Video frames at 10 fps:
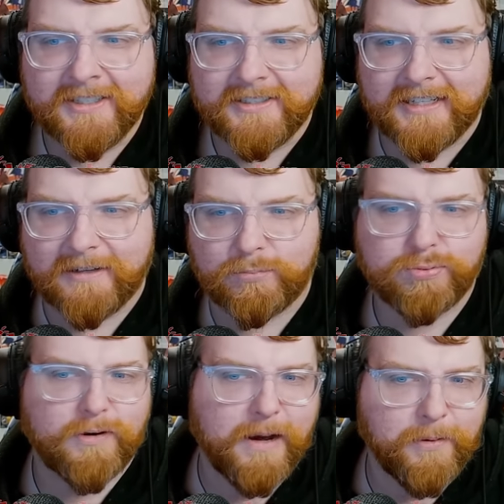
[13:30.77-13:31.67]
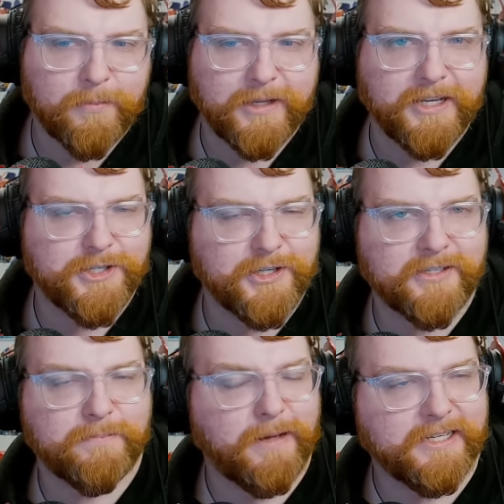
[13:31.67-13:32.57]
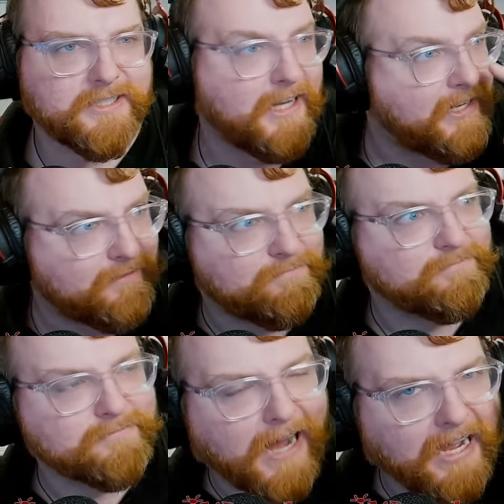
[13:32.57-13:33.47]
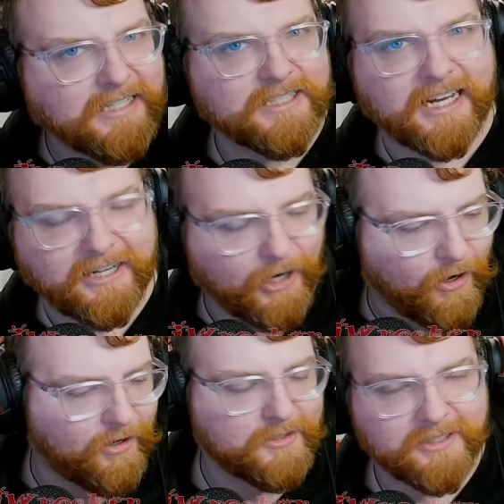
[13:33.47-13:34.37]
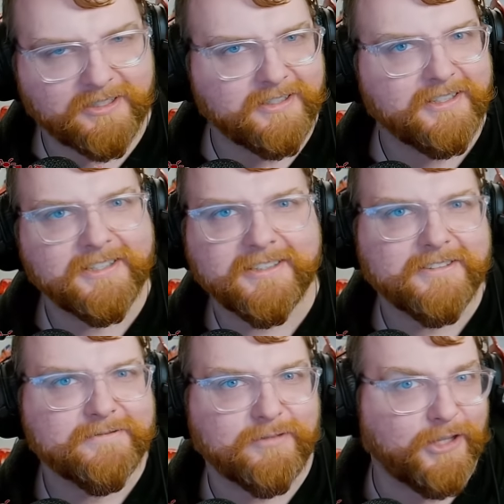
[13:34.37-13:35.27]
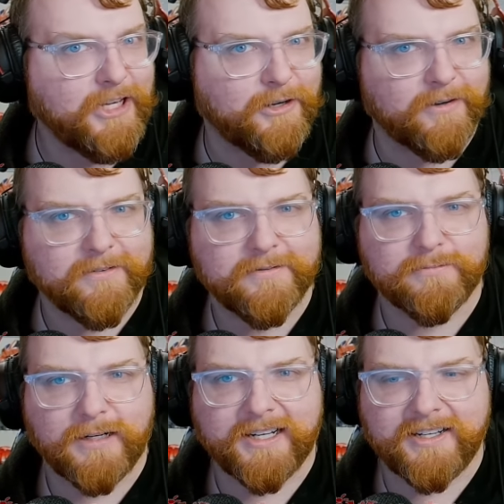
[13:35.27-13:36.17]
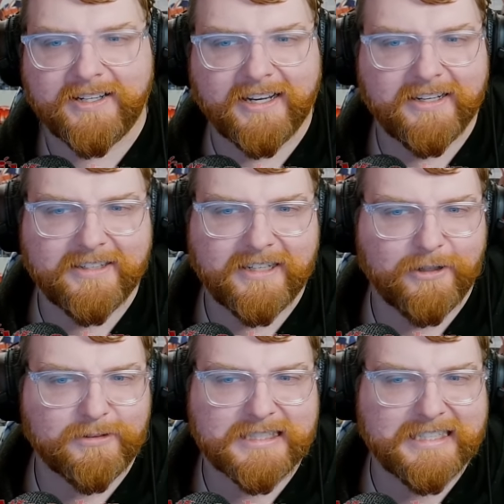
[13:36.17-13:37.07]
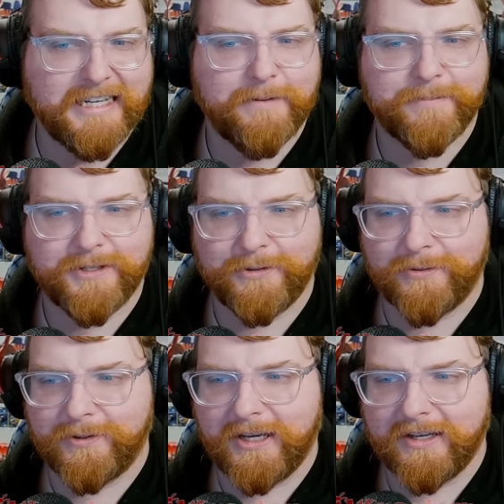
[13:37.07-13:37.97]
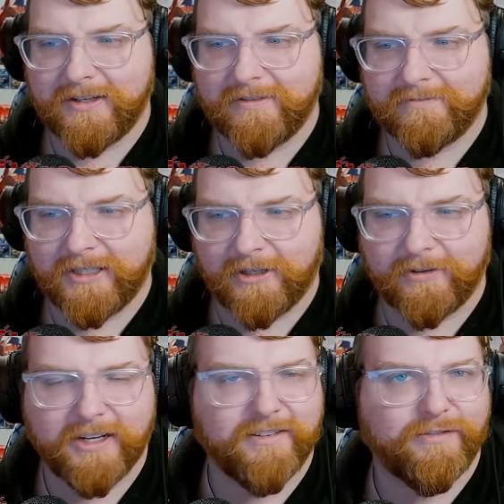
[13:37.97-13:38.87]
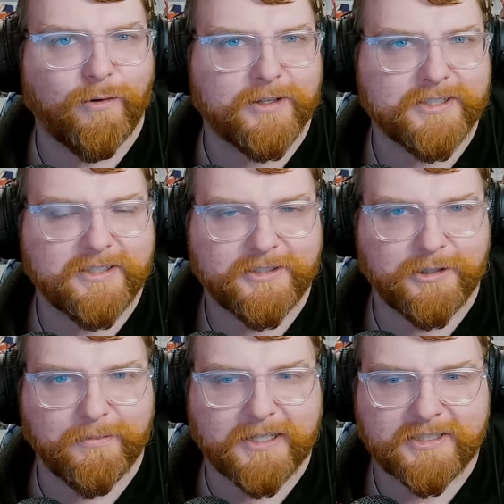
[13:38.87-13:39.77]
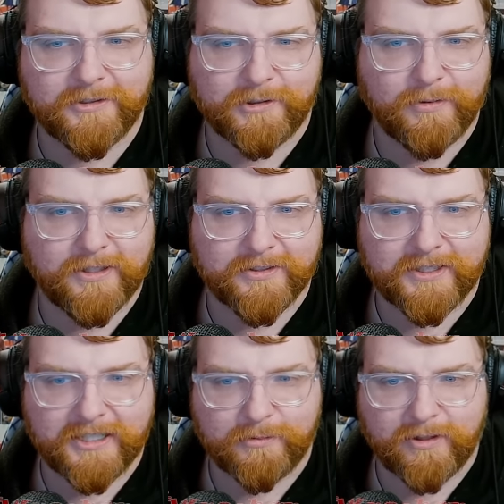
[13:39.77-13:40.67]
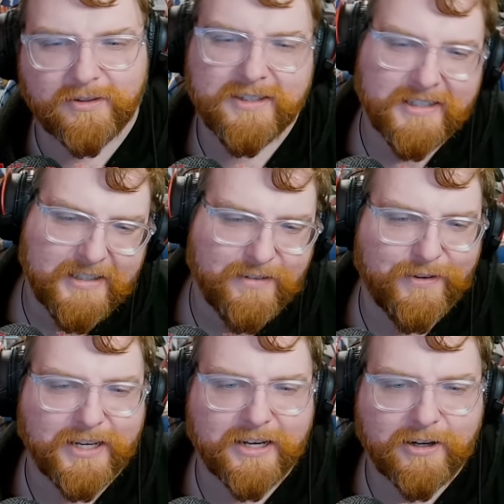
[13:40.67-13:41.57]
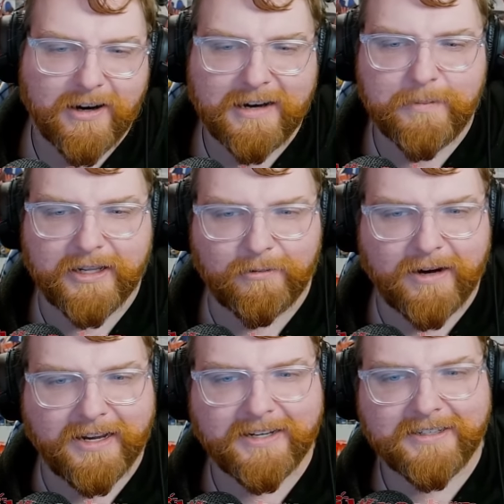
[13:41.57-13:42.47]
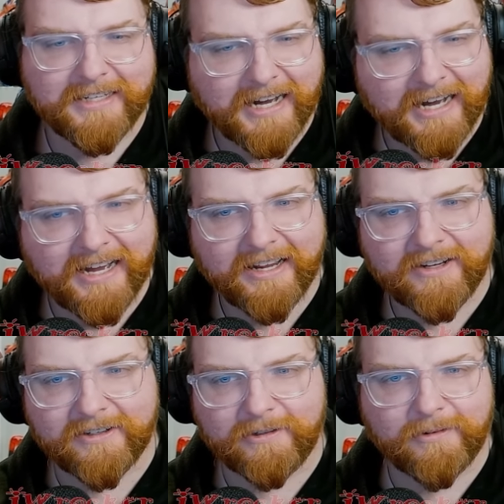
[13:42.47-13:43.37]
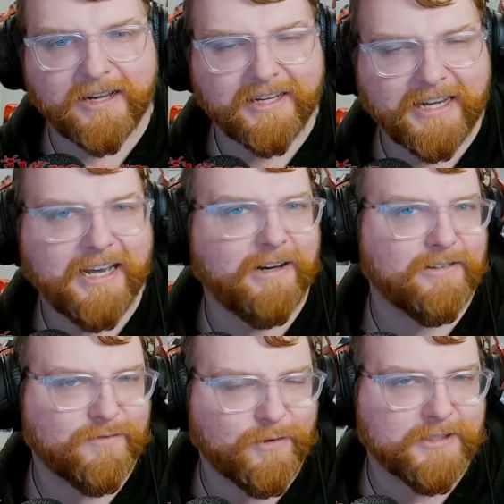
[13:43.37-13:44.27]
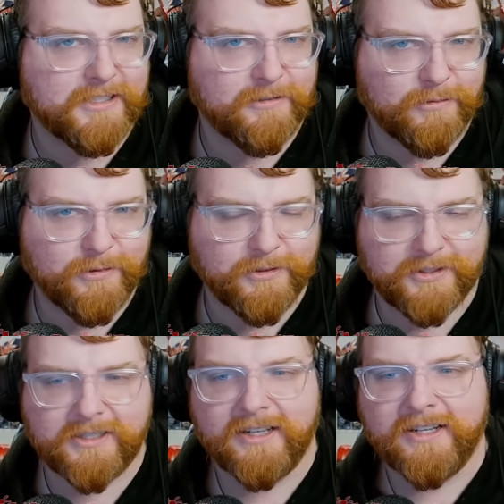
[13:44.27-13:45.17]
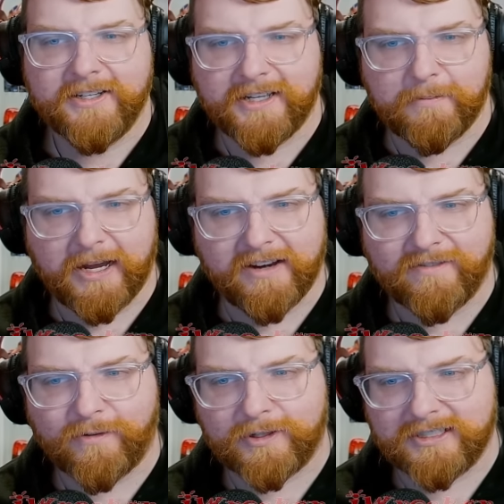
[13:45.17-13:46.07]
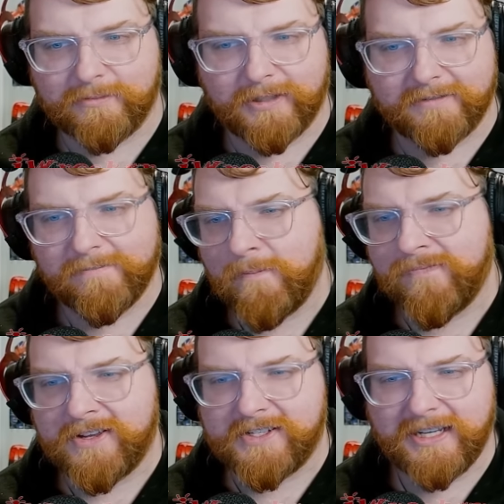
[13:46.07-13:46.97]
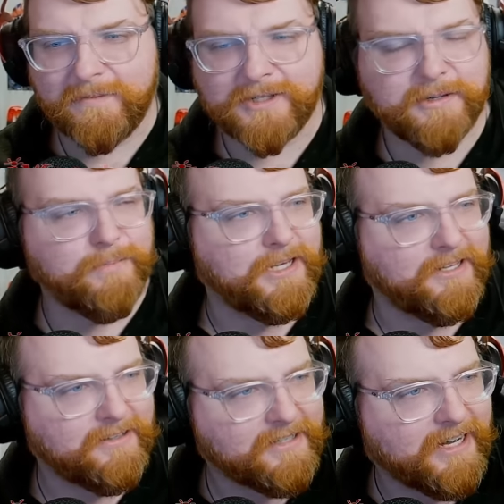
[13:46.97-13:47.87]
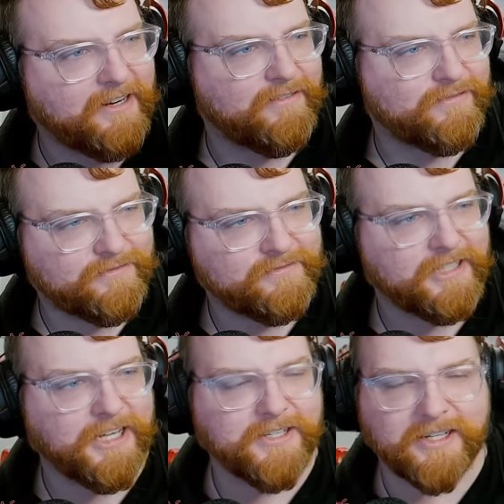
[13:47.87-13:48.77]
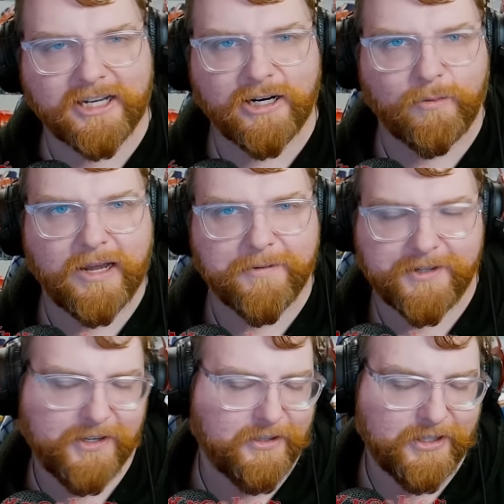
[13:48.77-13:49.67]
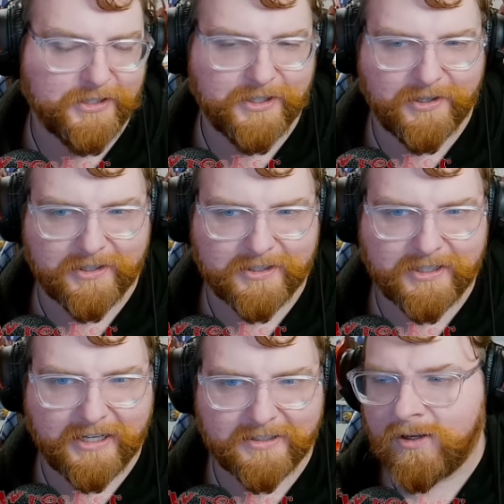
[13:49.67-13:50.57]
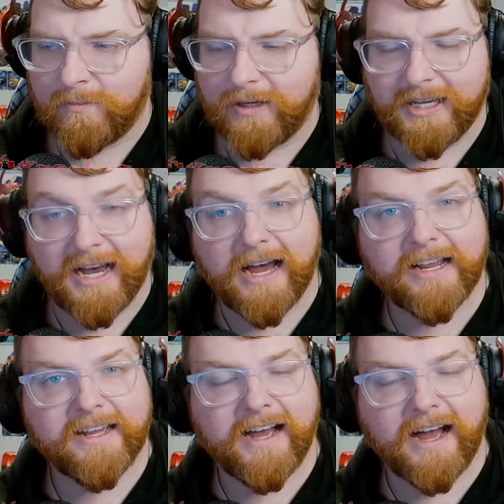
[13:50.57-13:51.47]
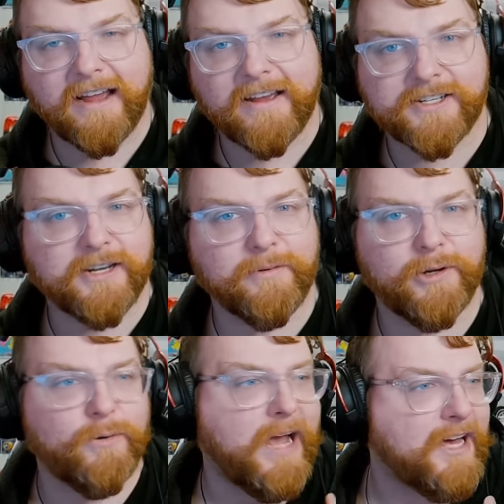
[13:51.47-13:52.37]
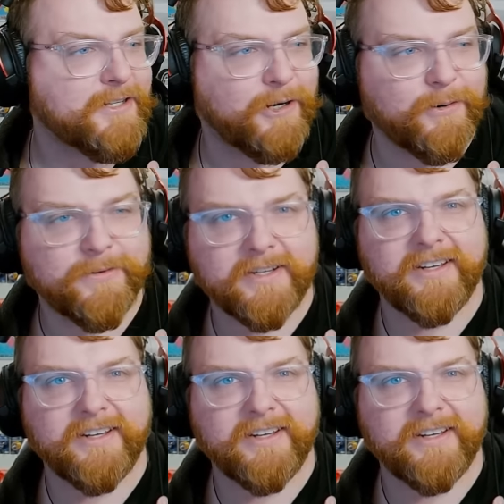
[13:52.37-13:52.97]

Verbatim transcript: that probably just based on eyesight aren't legal, but they don't seem to get, you know, enforced too much. So it's one of those things where if you get caught by the right guy or the right gal enforcing the rules, they might enforce it, but seems to be kind of easy to get away with, at least here in the States. But yeah, I as someone who has owned